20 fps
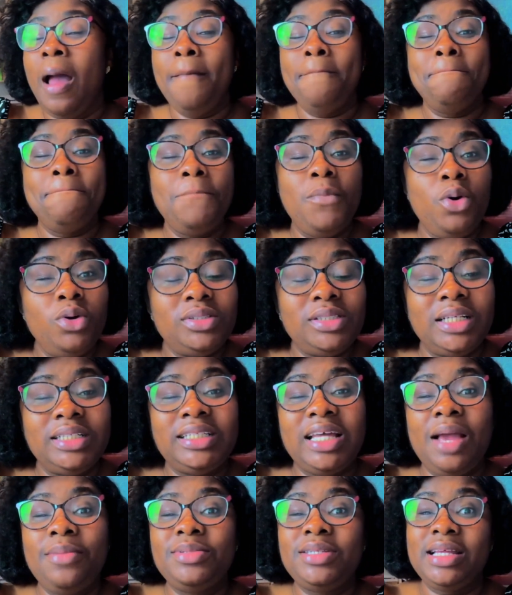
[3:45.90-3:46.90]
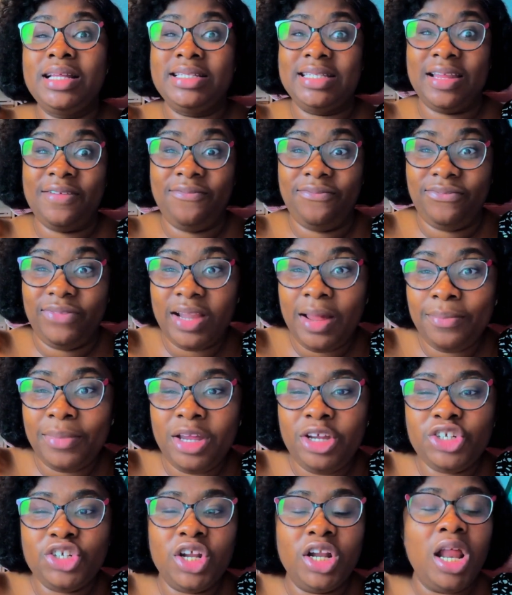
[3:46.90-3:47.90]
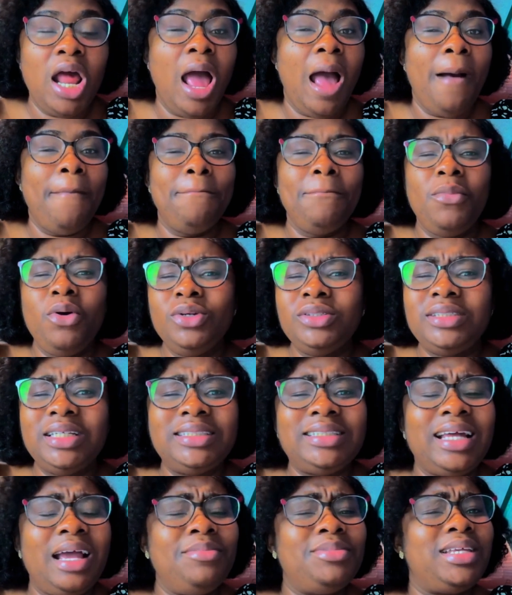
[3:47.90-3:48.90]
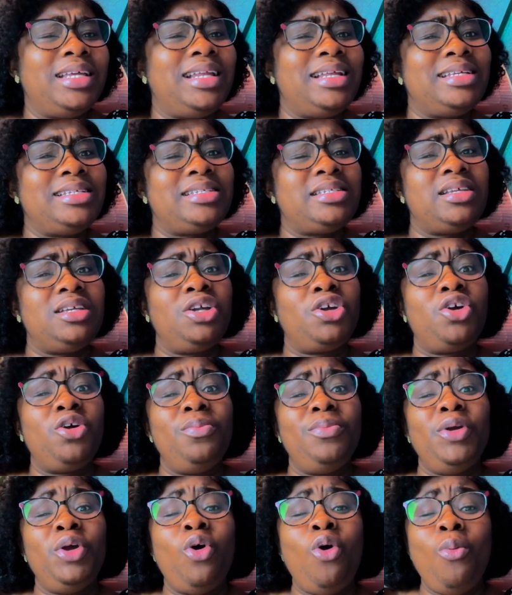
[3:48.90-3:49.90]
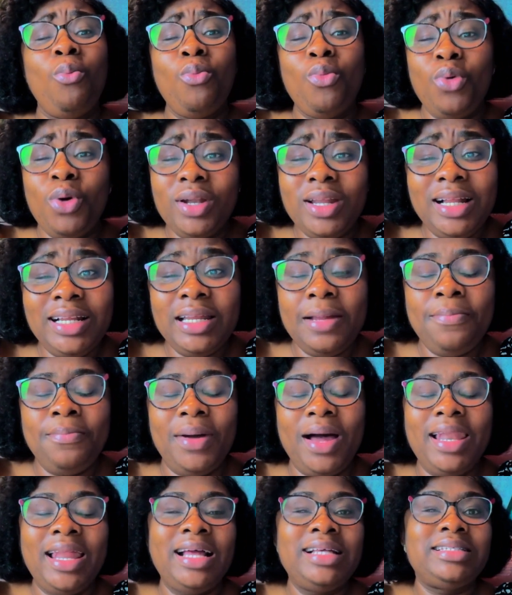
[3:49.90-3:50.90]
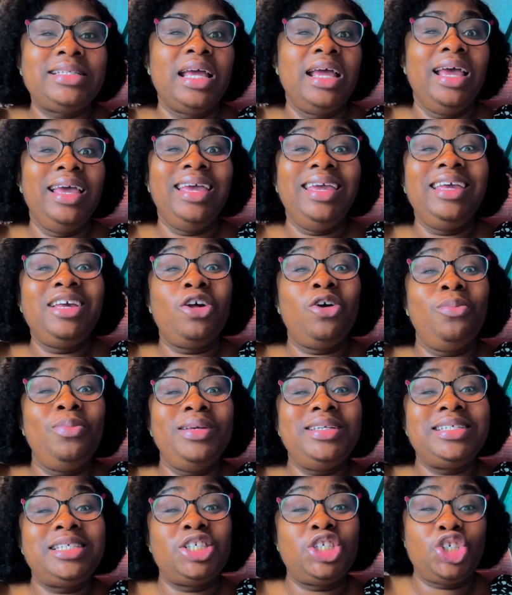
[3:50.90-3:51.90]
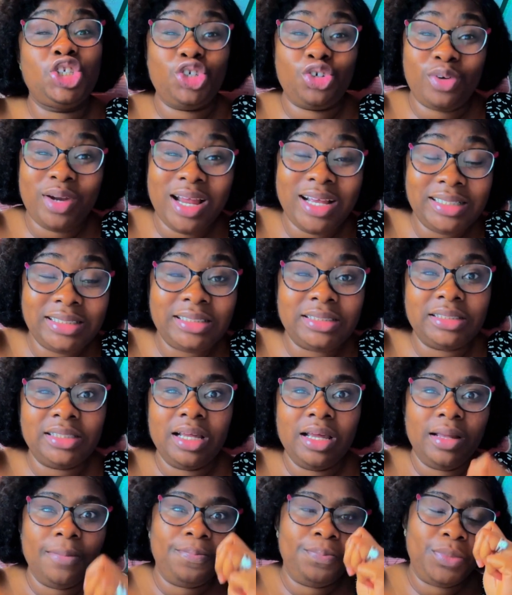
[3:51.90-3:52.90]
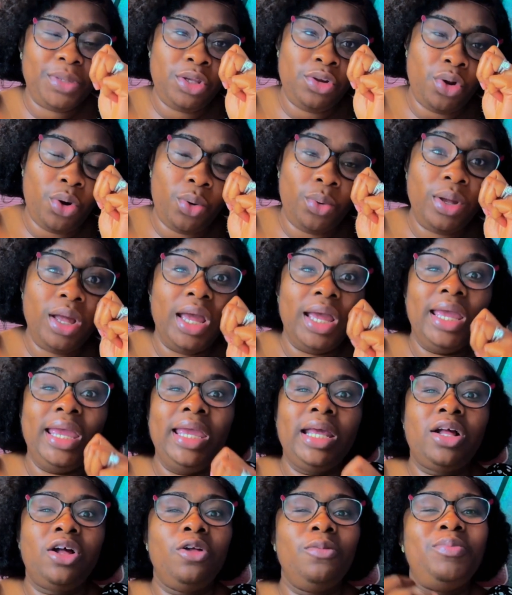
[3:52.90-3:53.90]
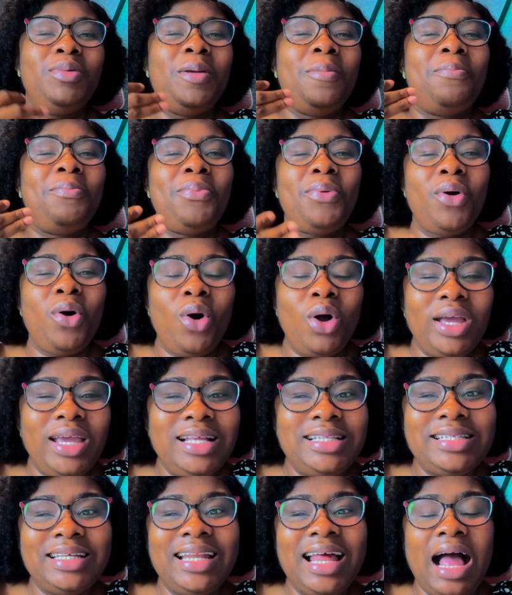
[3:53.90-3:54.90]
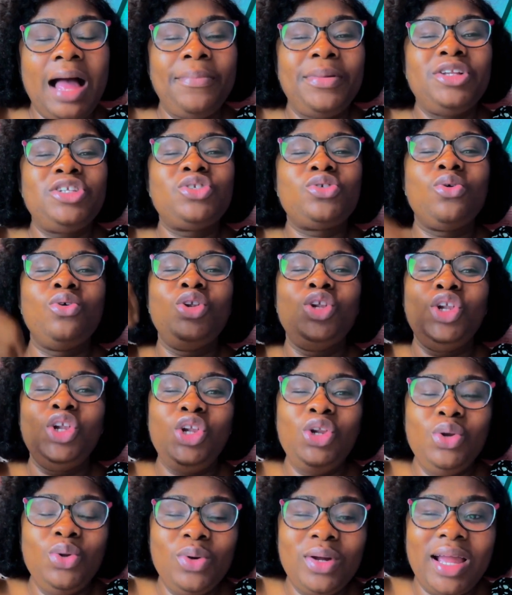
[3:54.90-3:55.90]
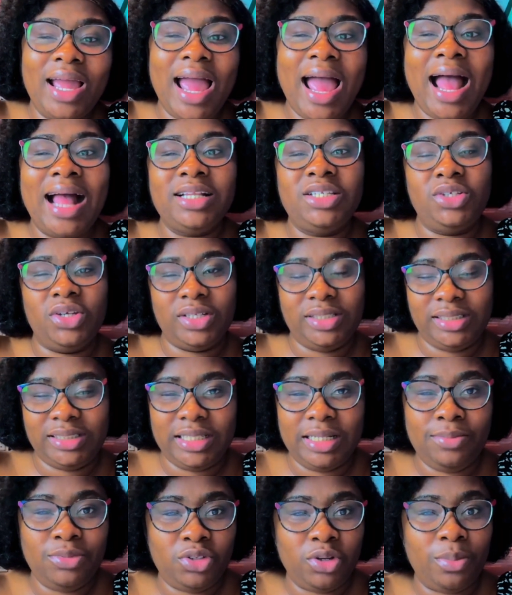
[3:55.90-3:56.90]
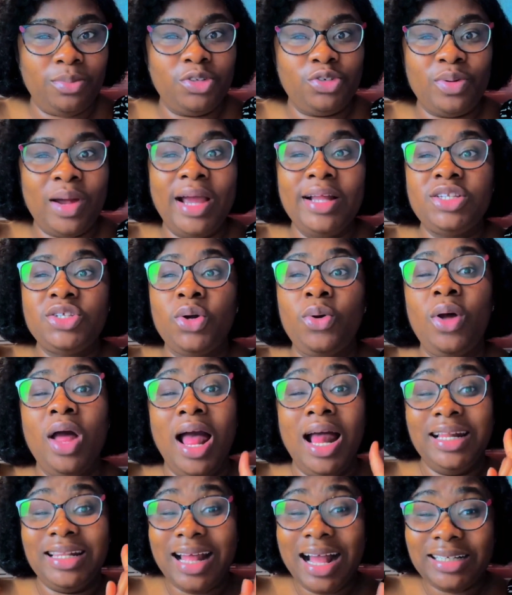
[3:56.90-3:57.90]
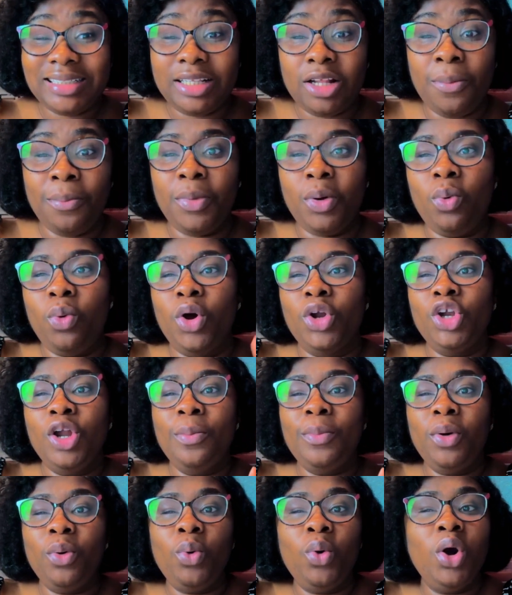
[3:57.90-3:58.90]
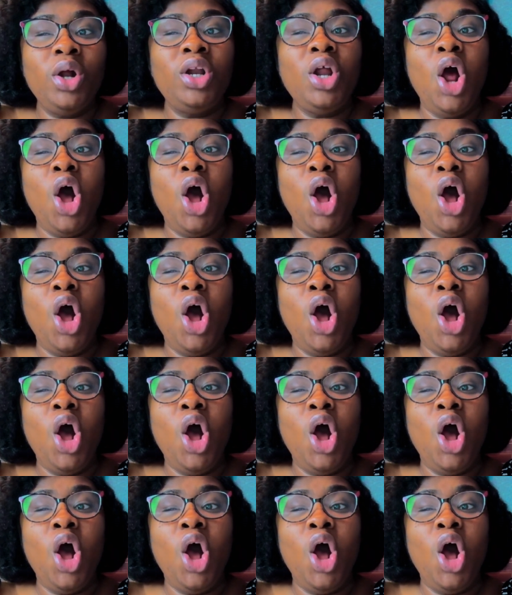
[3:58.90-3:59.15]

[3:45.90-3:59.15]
most of the times it's inflammation, most of the times it could be hormonal imbalance, it could be stress, it could be poor eating habits. So look at your symptoms, right? So that's number one. Number one,